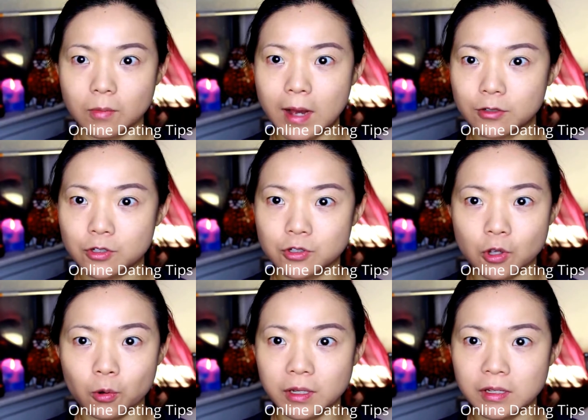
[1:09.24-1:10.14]
Wow,
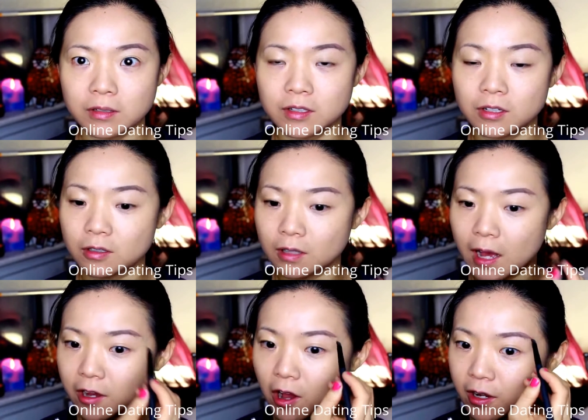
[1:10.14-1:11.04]
so easy to
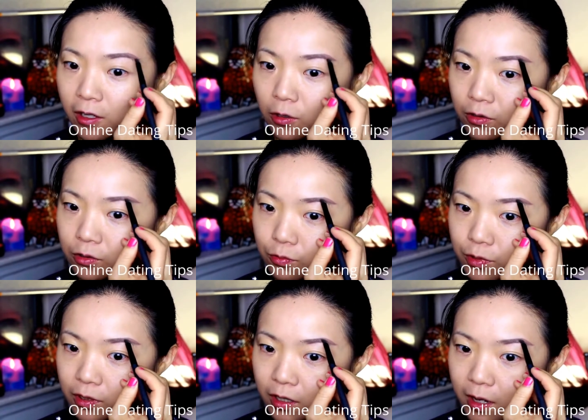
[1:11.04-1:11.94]
glide on and looks
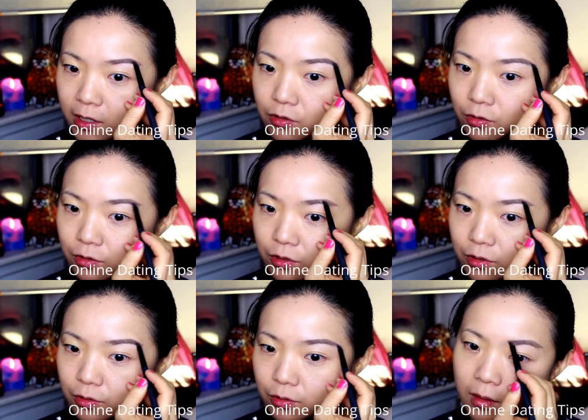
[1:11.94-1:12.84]
really natural
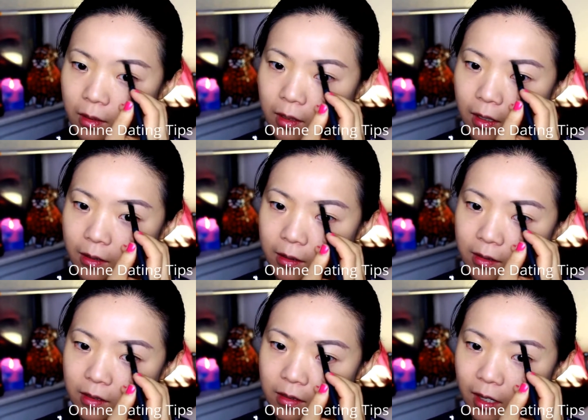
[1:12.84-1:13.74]
too. And
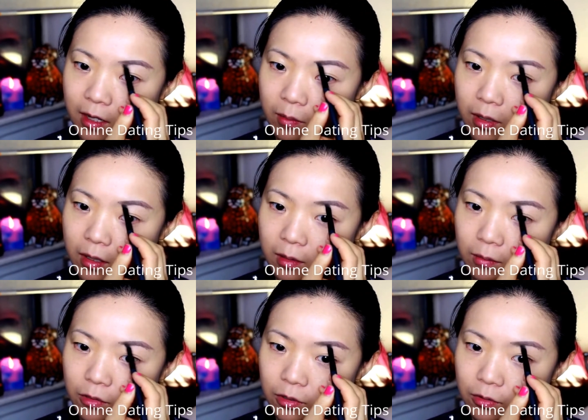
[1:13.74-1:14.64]
this is light
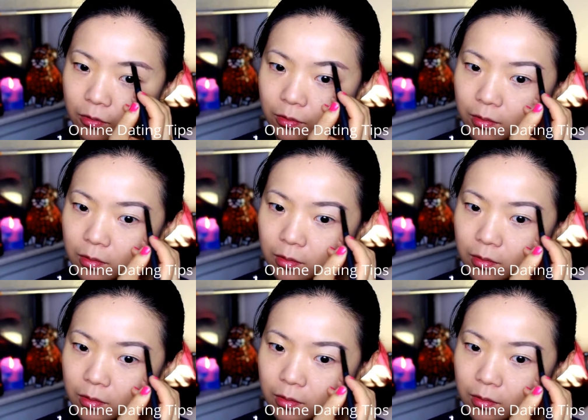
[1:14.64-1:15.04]
medium too.